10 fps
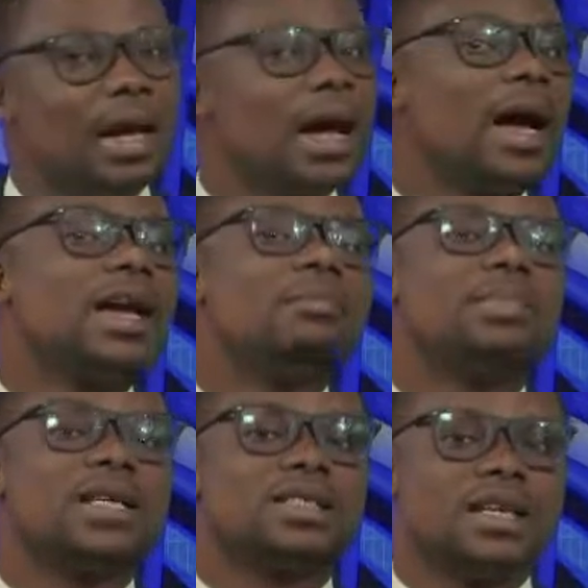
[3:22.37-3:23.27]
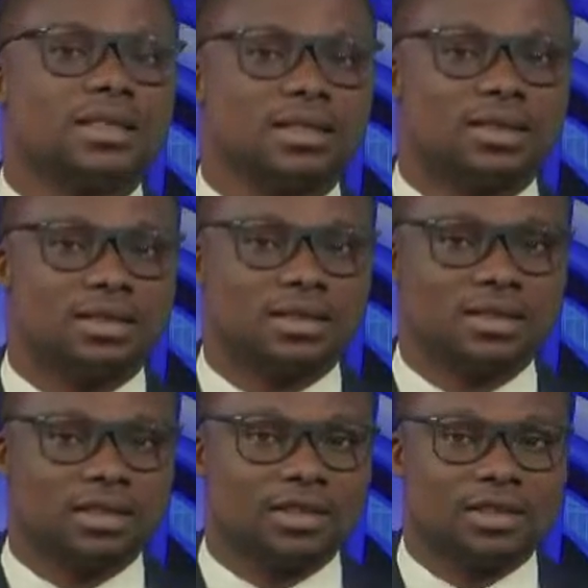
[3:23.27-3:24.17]
And in business,
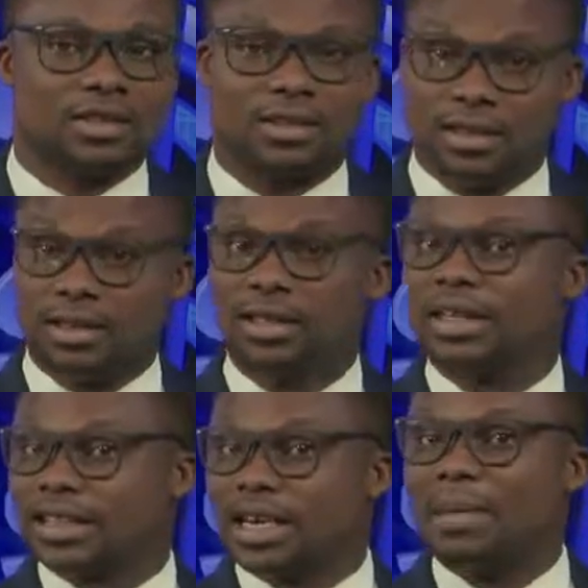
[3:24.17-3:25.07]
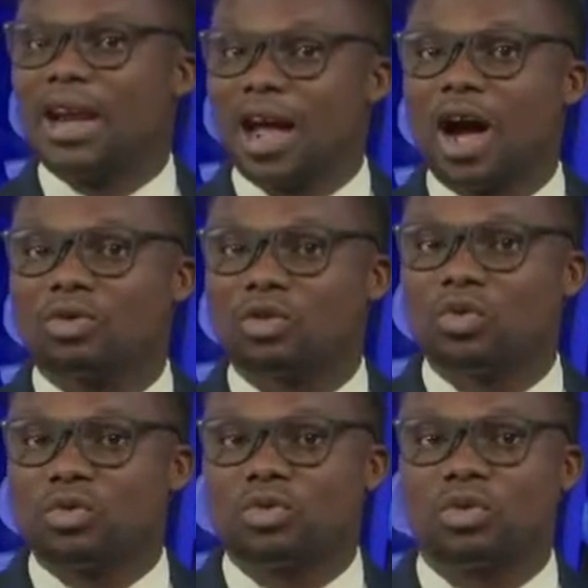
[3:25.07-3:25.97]
the German
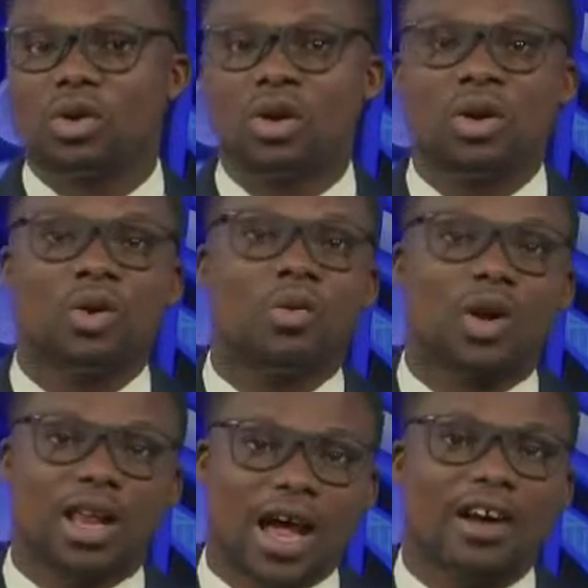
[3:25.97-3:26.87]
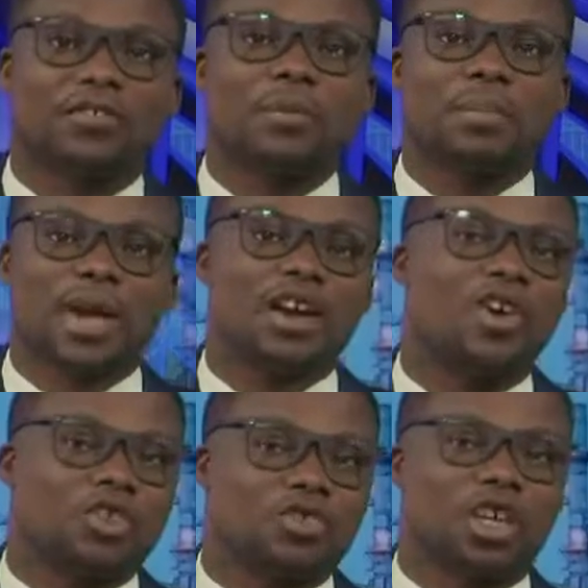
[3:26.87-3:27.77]
households will have to pay
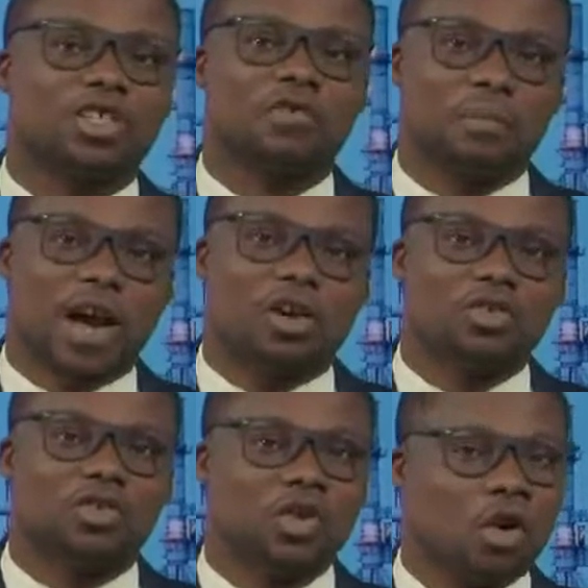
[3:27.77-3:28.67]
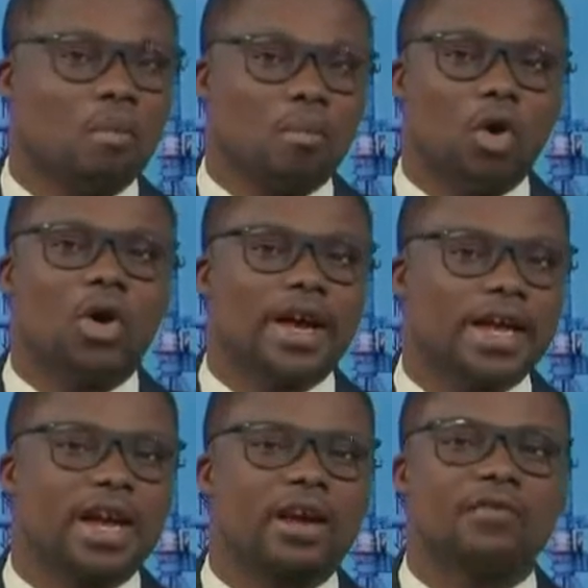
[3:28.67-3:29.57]
hundreds of pounds more a
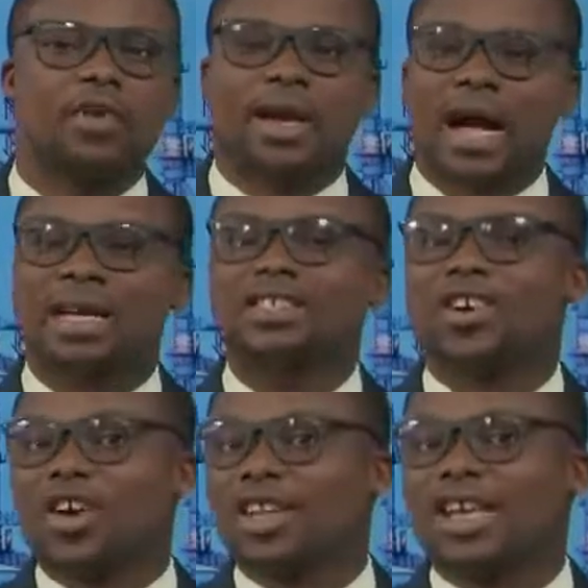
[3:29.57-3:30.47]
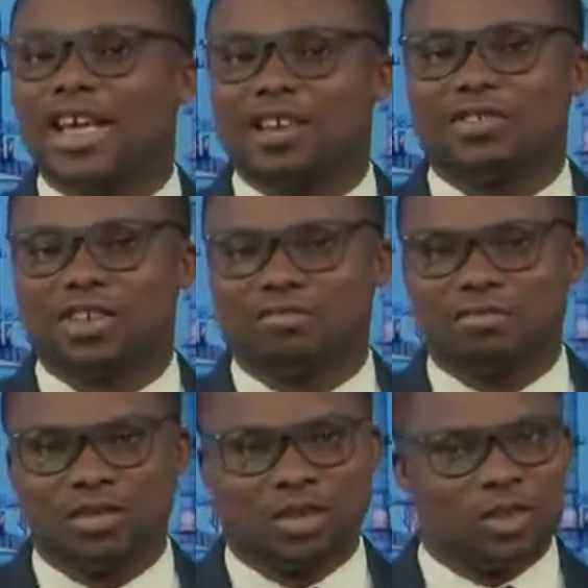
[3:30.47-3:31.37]
year for gas on the levy
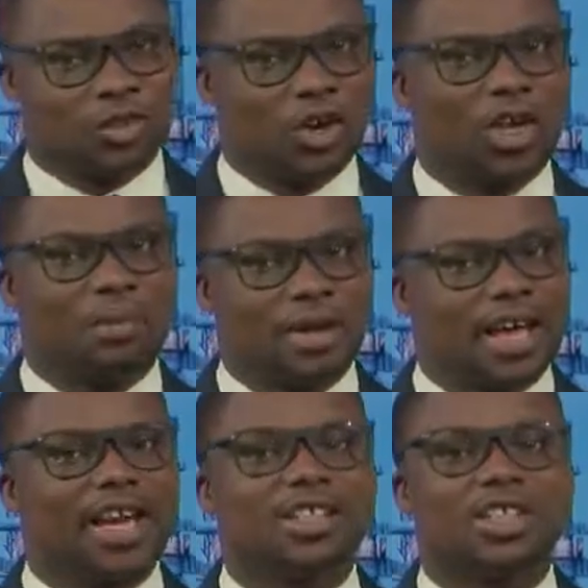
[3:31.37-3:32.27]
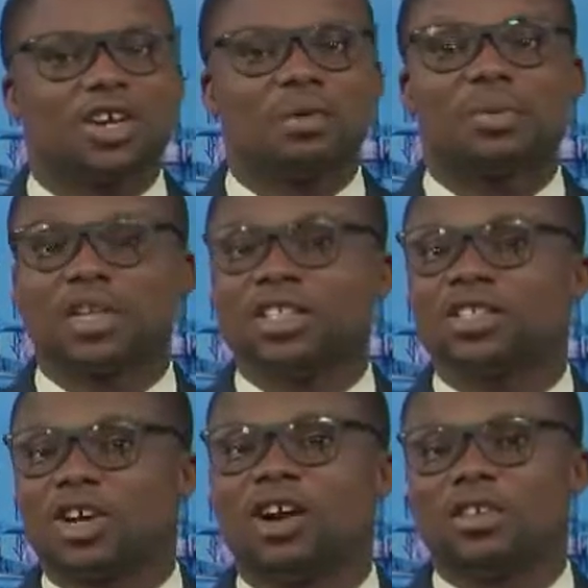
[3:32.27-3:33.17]
to help energy companies
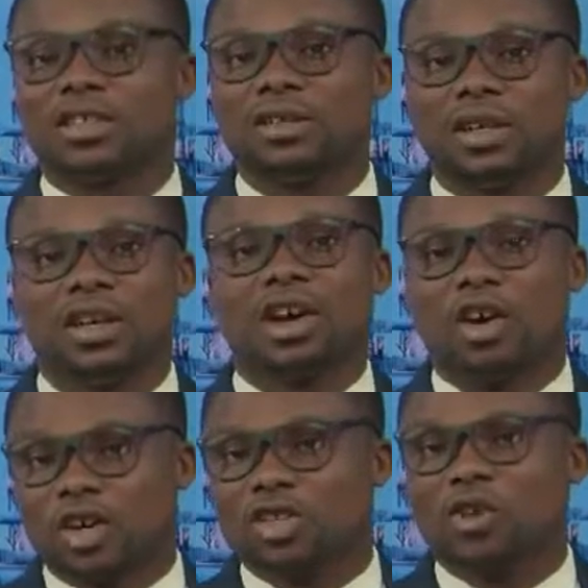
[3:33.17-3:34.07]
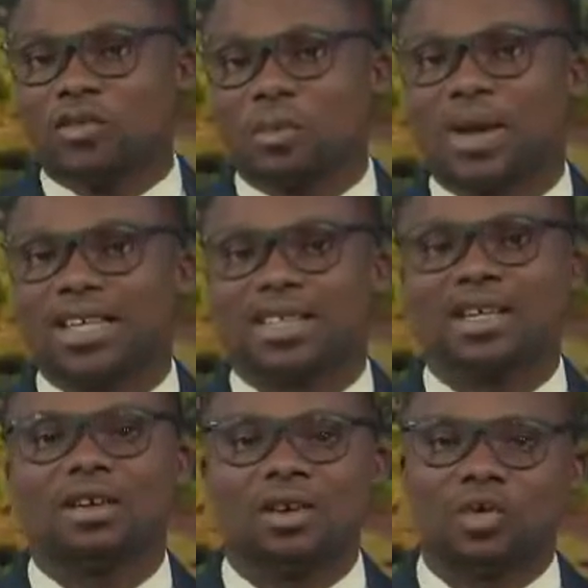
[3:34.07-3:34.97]
cover the cost of
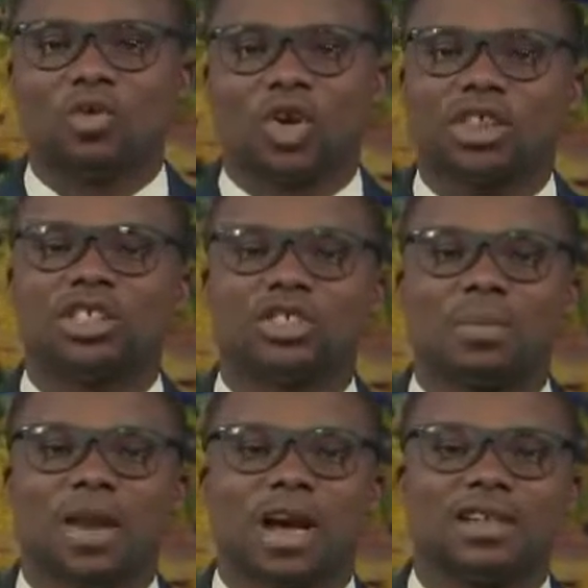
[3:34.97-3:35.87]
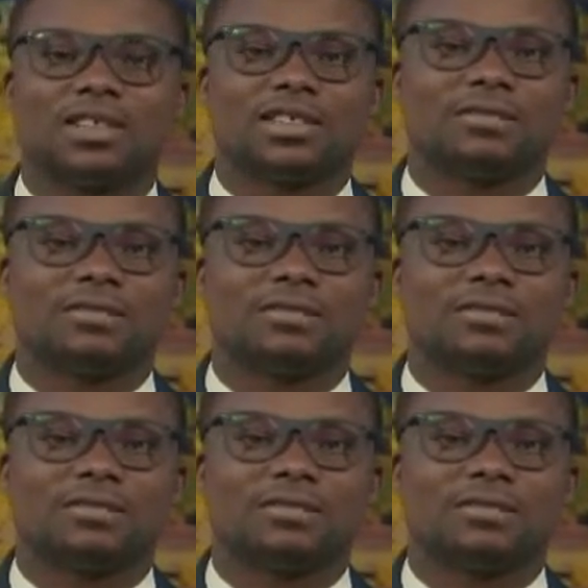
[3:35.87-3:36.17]
replacing Russian supplies.